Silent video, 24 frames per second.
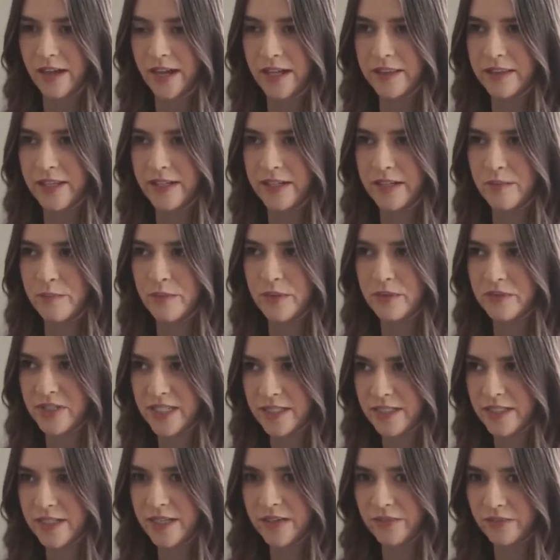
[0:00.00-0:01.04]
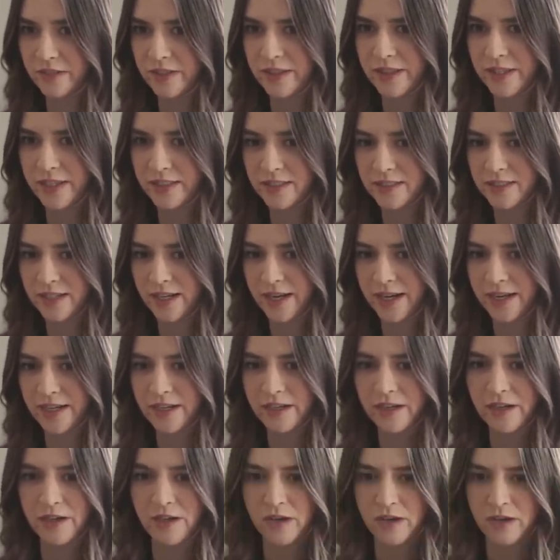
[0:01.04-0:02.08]
and then it moves into different things
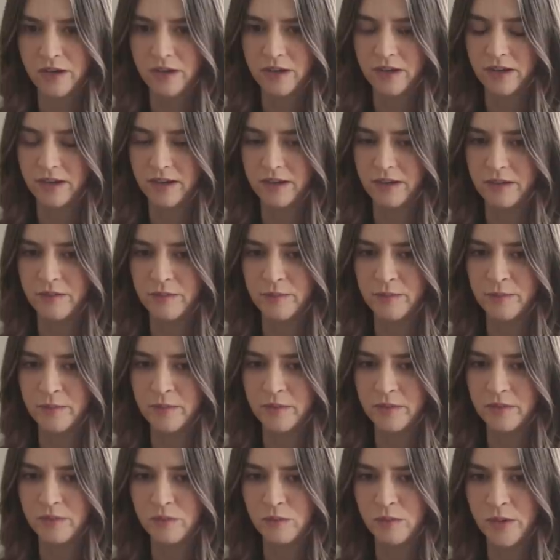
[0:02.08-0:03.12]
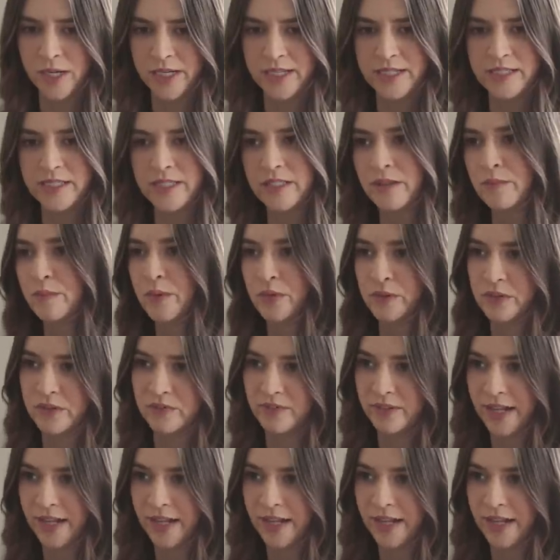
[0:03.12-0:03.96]
like um, what is the most